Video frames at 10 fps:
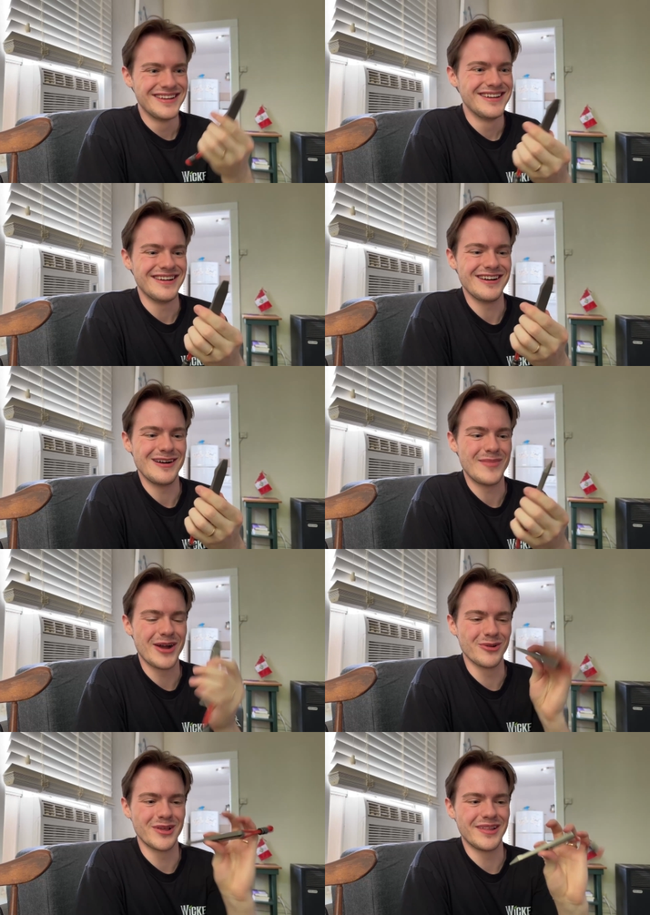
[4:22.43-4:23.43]
I
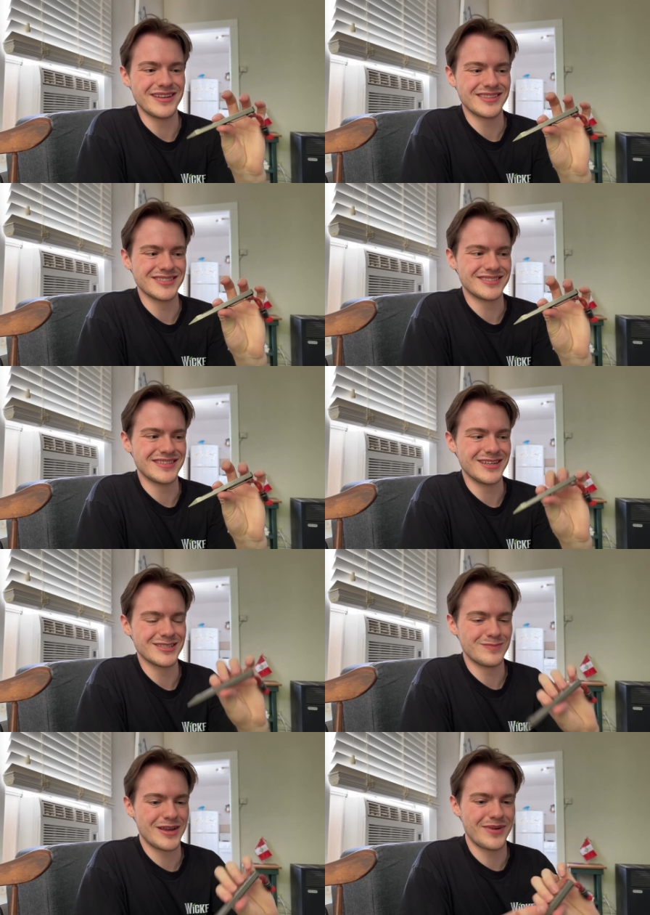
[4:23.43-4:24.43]
really like this thing. It's
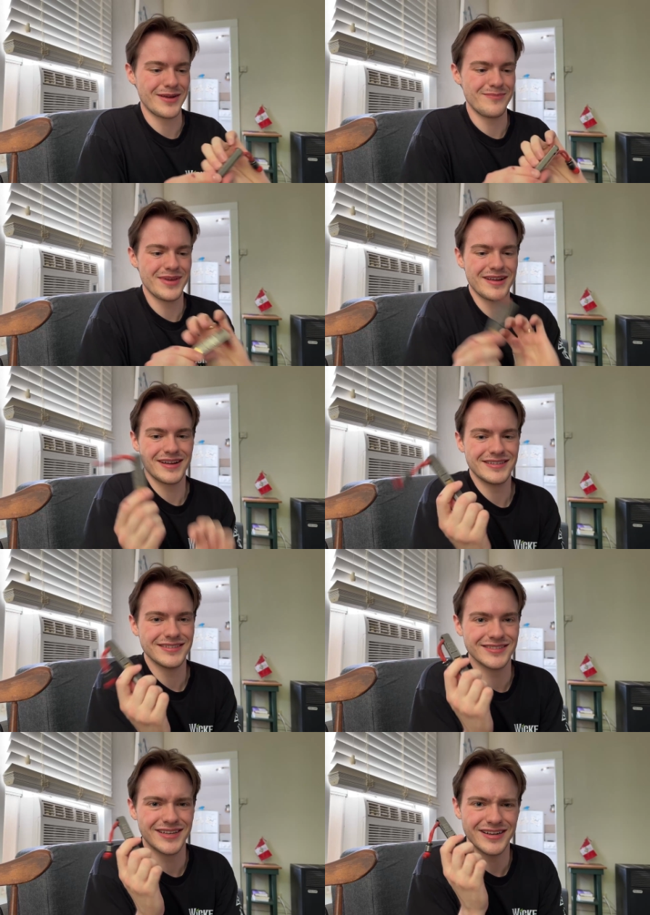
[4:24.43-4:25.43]
made by Big Idea
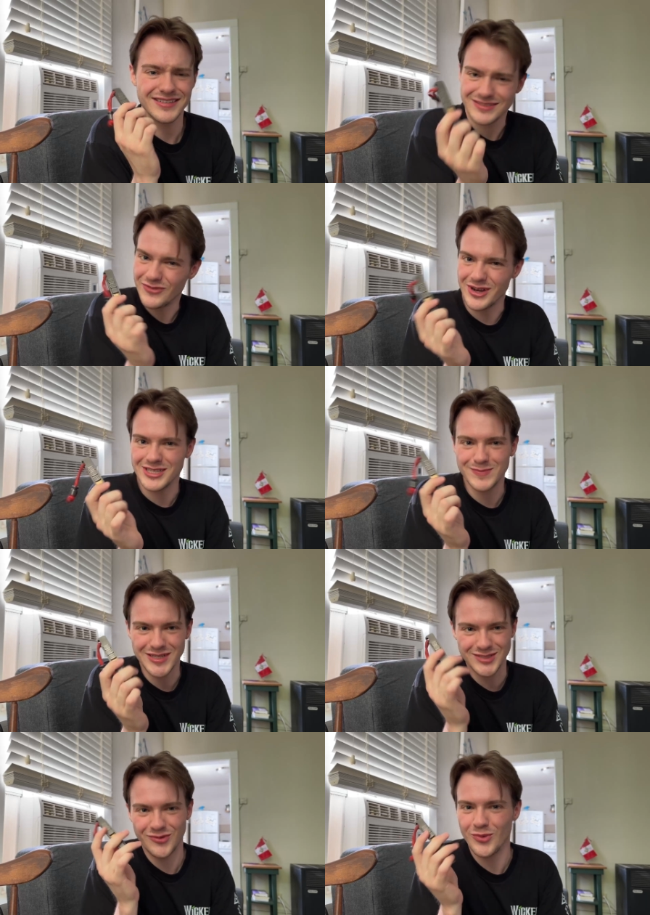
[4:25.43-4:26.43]
Design. It's very
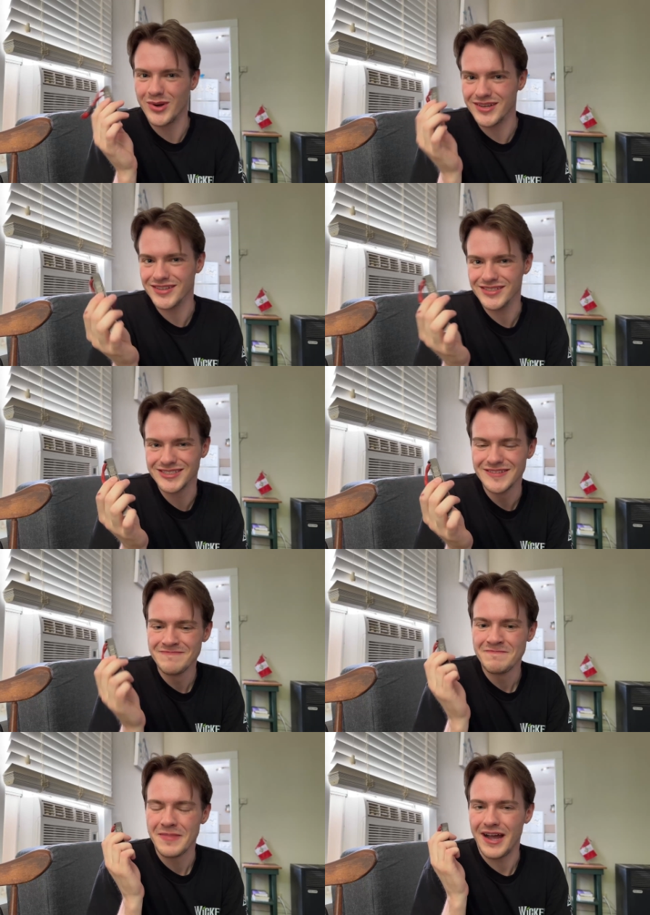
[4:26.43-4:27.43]
expensive for what it is.
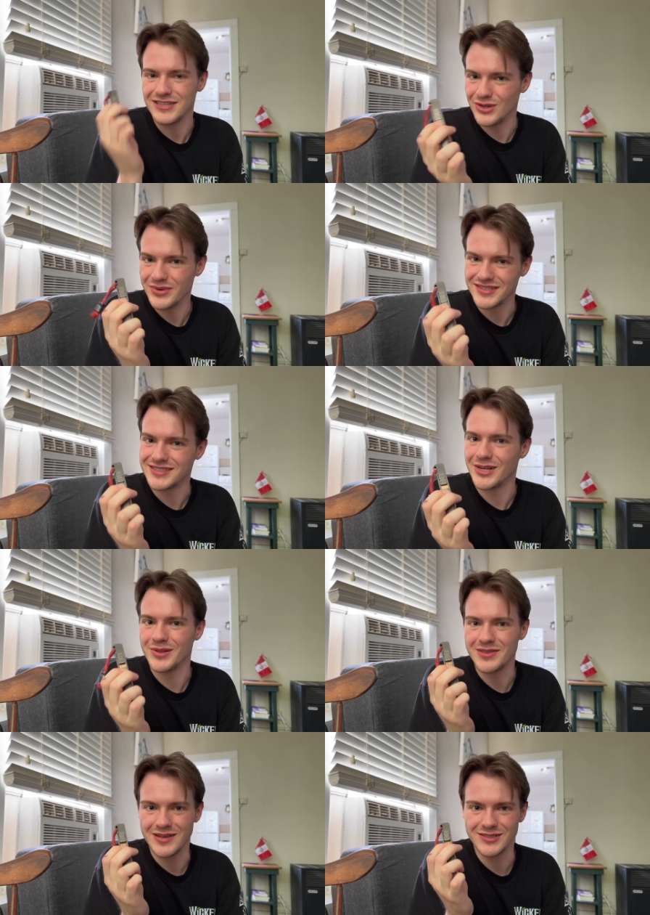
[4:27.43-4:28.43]
I don't necessarily
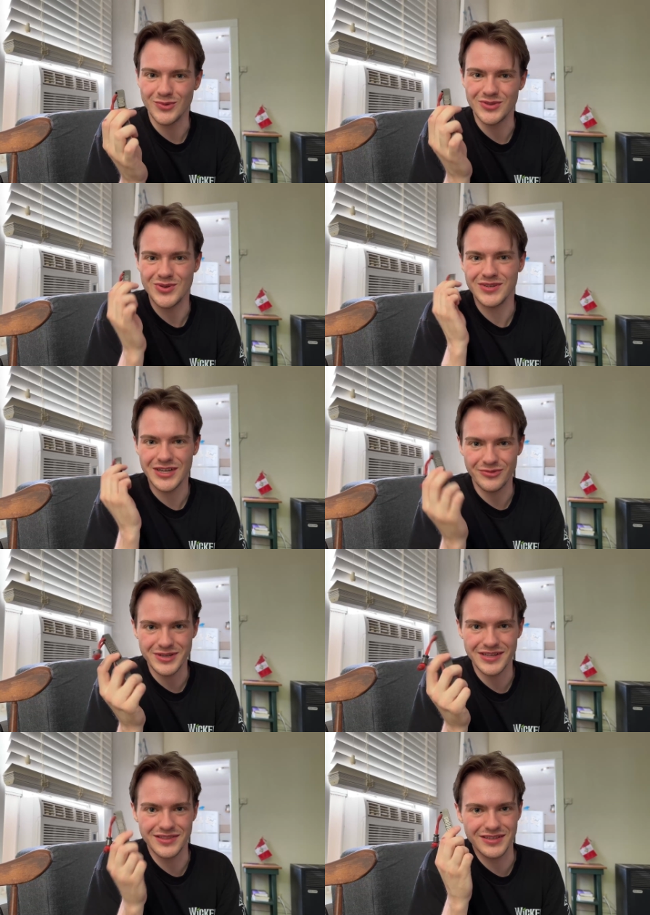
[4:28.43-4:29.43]
think it's worth it. You can definitely
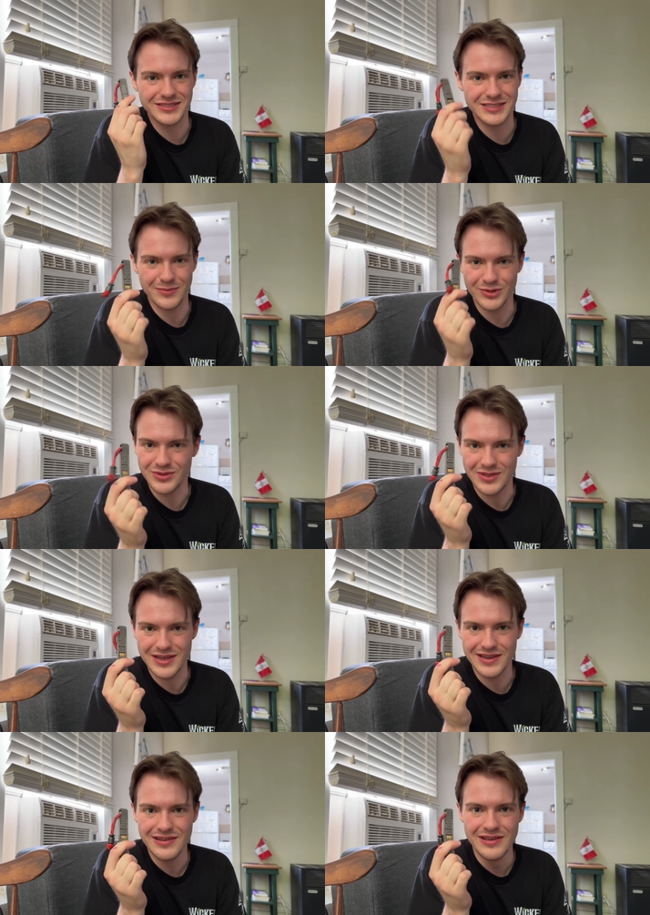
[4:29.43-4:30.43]
get this similar
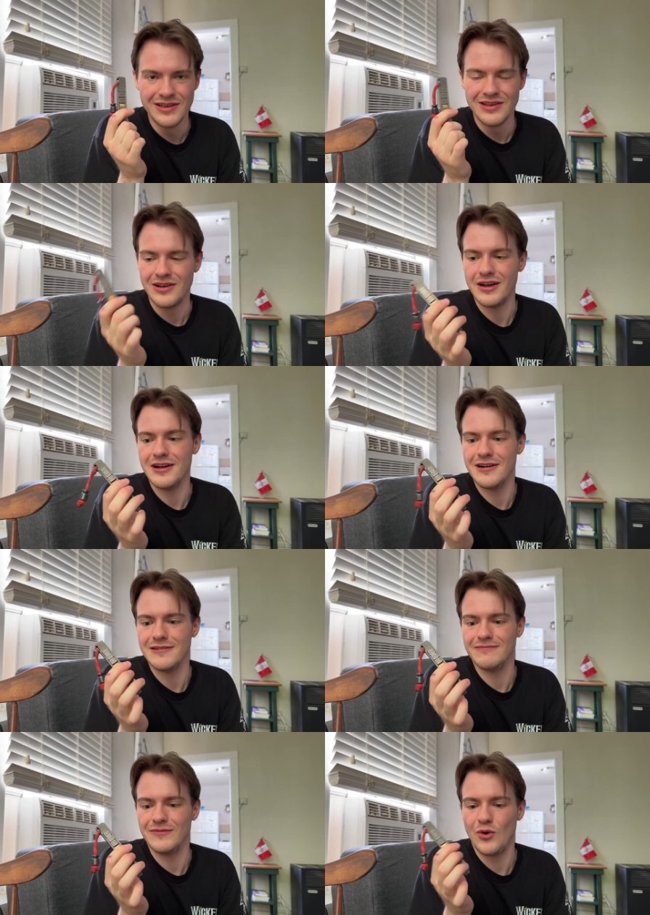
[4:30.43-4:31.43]
thing,
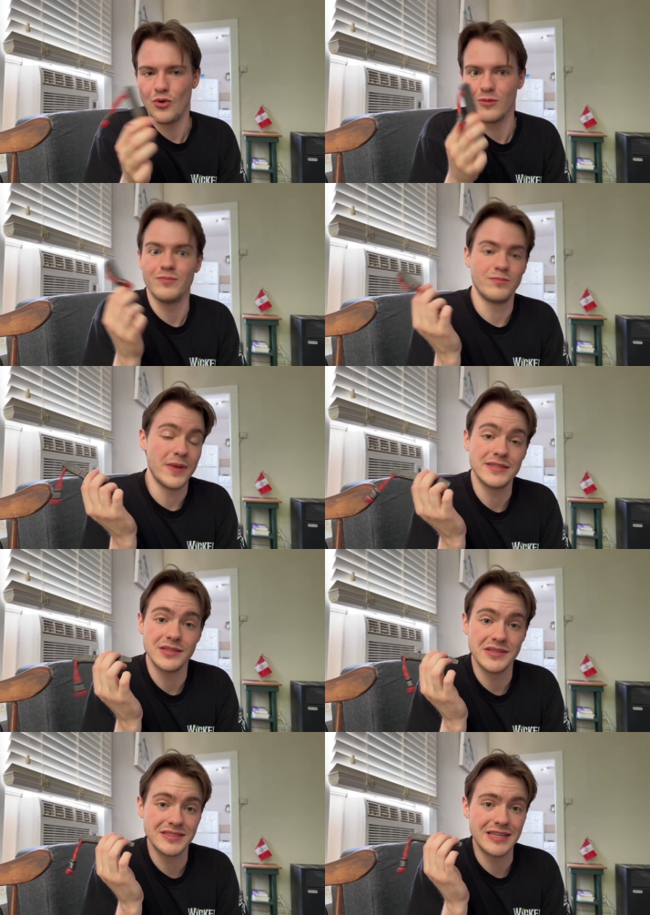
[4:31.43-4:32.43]
or basically
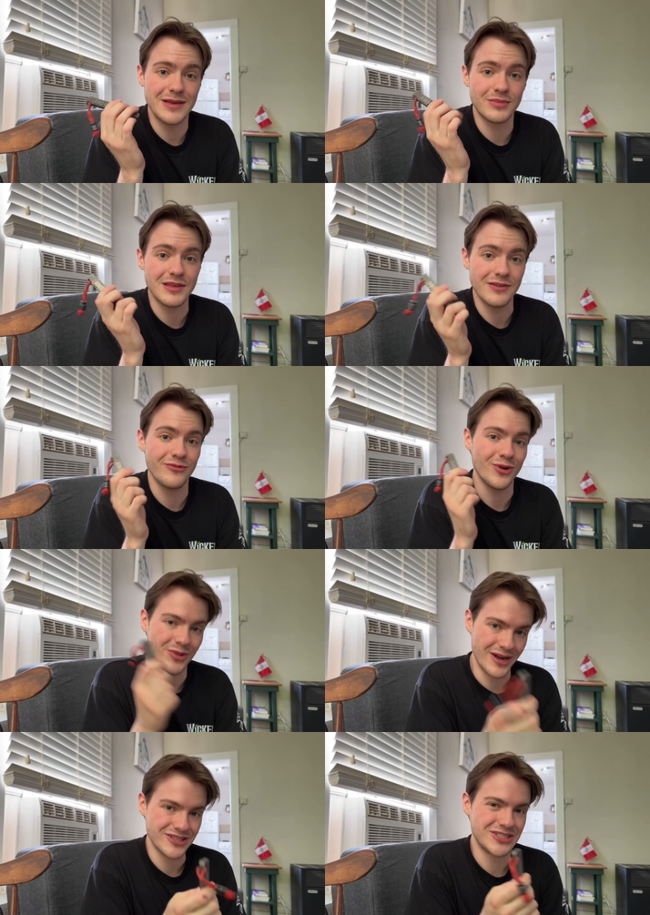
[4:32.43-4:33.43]
the same thing for a
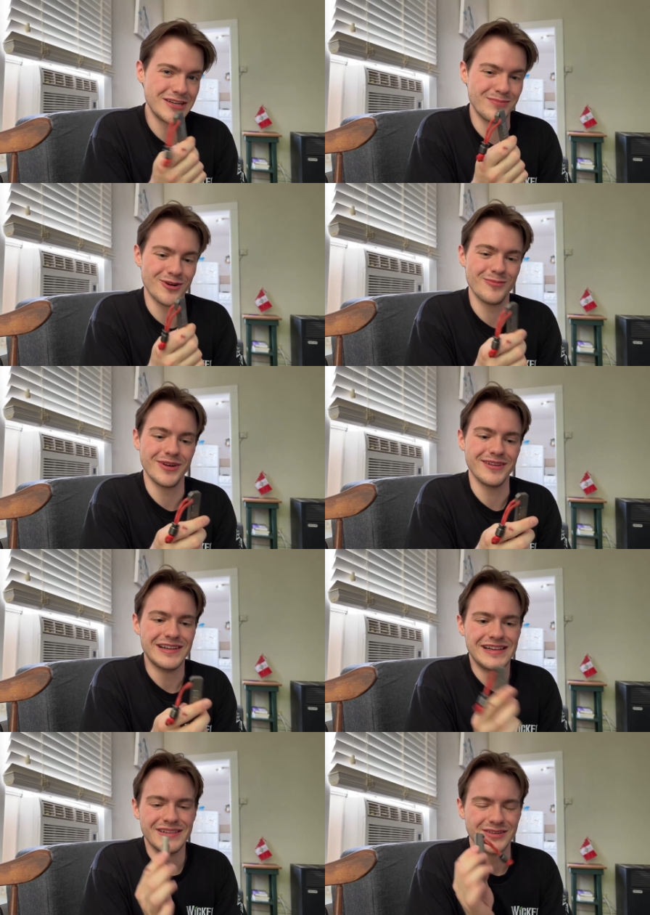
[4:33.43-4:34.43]
lot cheaper, but
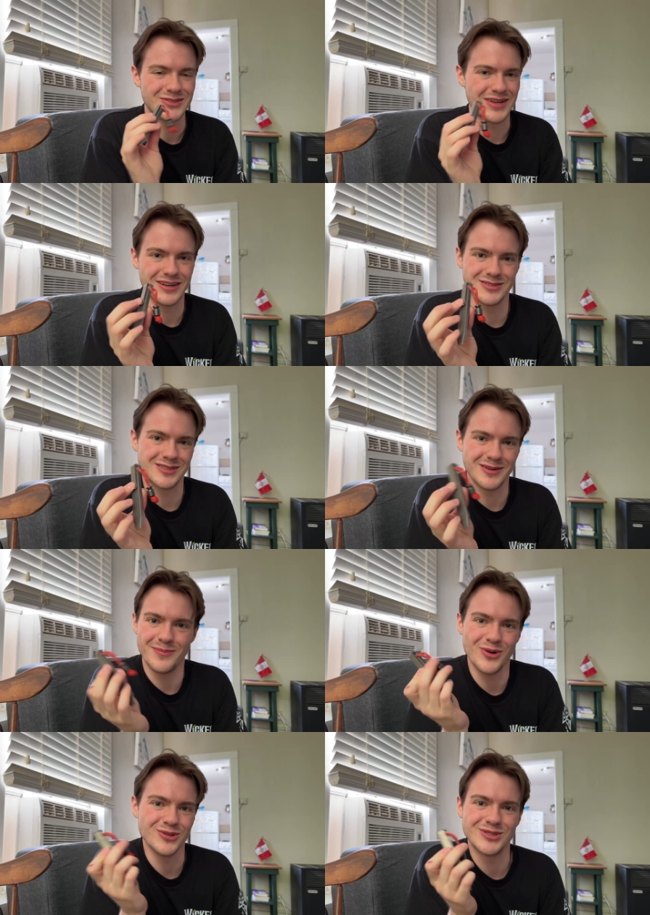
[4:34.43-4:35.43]
this is kind of just like a
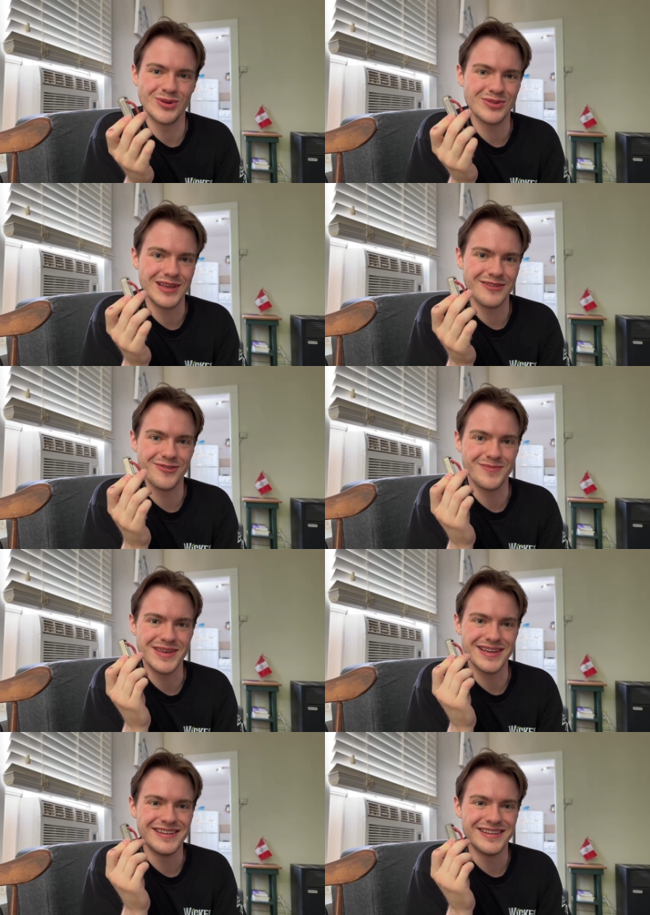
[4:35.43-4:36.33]
personal thing for me.